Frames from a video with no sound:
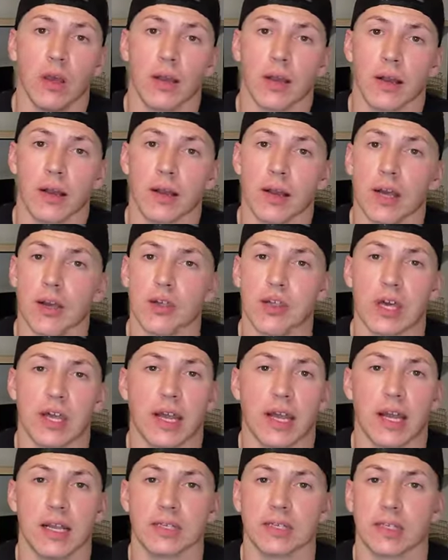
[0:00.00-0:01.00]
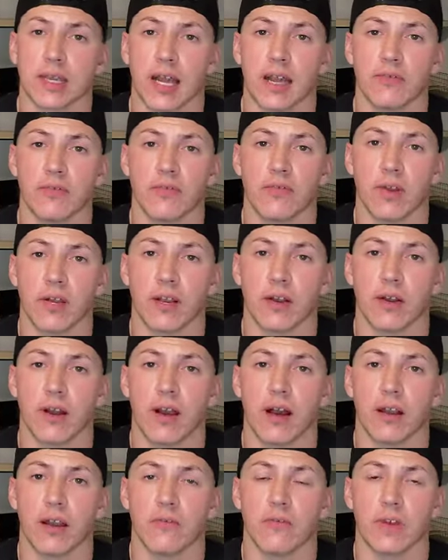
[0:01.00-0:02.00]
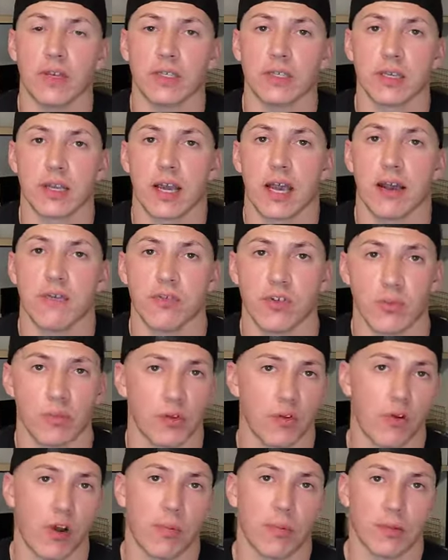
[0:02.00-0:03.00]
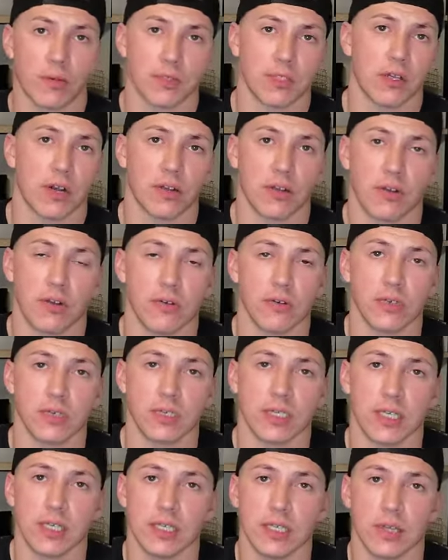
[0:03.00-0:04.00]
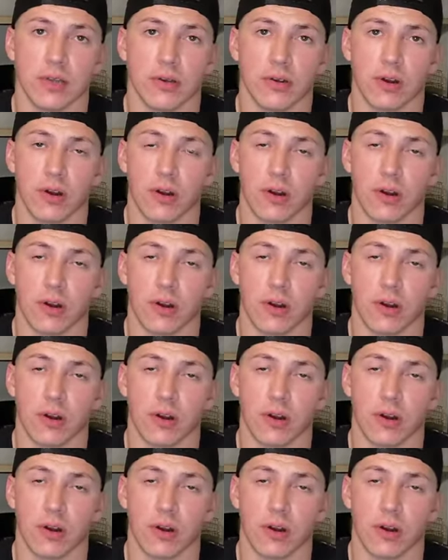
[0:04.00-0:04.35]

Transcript: Uh, Kyle Shanahan's going to have to figure out if he's going to have Jimmy Garoppolo start the whole season or,